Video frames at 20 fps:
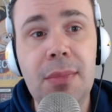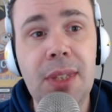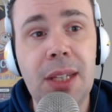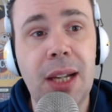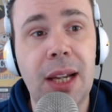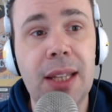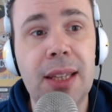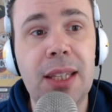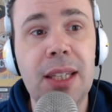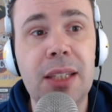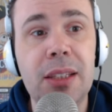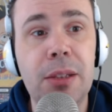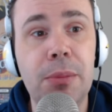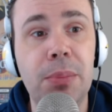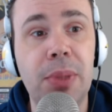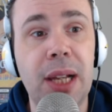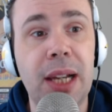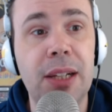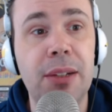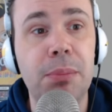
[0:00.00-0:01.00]
I think the
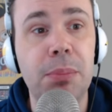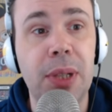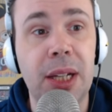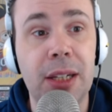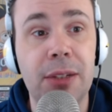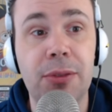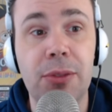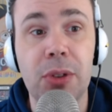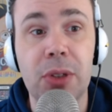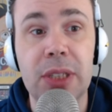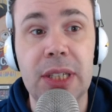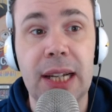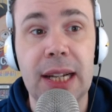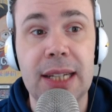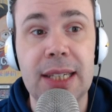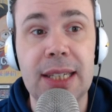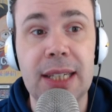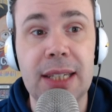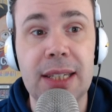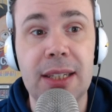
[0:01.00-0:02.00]
Black
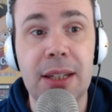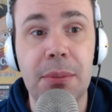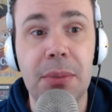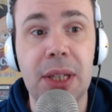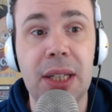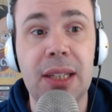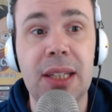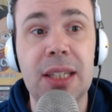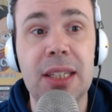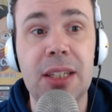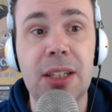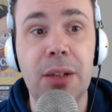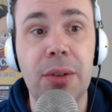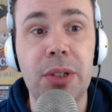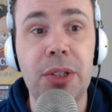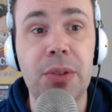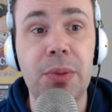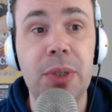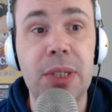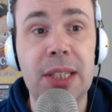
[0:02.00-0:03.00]
Vortex is something that's
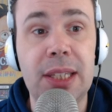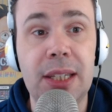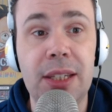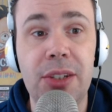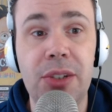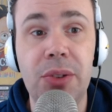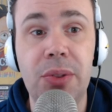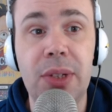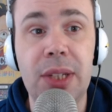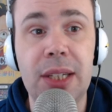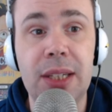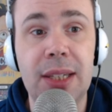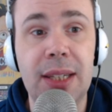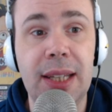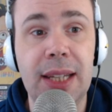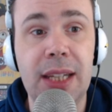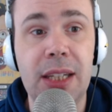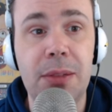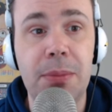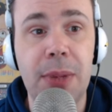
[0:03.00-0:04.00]
going to assist you into
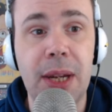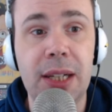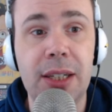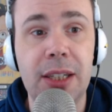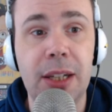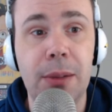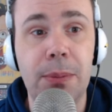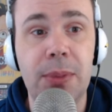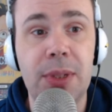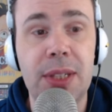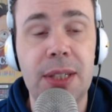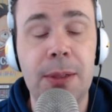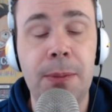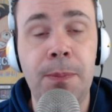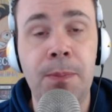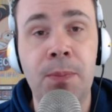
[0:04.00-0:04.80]
these matchups.